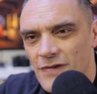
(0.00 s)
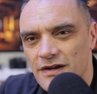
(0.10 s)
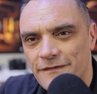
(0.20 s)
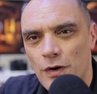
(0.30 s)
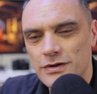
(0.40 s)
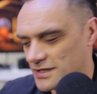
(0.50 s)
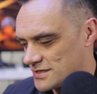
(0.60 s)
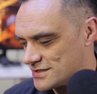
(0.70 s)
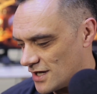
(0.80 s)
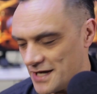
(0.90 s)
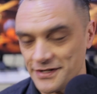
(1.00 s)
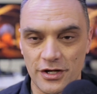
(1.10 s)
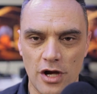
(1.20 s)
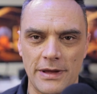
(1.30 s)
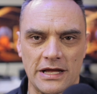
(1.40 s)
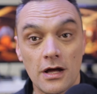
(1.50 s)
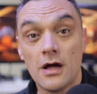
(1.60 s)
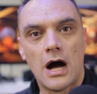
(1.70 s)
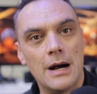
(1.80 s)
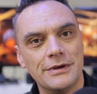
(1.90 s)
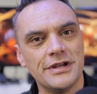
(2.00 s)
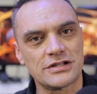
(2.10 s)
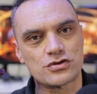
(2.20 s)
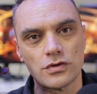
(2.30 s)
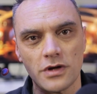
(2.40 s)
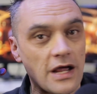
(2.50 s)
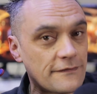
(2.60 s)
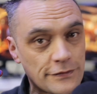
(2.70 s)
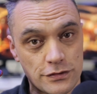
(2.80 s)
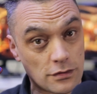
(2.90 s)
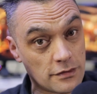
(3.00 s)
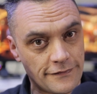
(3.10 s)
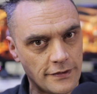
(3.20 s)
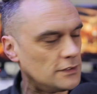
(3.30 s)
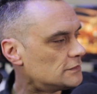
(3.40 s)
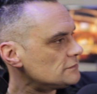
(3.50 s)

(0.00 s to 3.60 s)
And you throw it to the side and you go back, I'm a natural light photographer.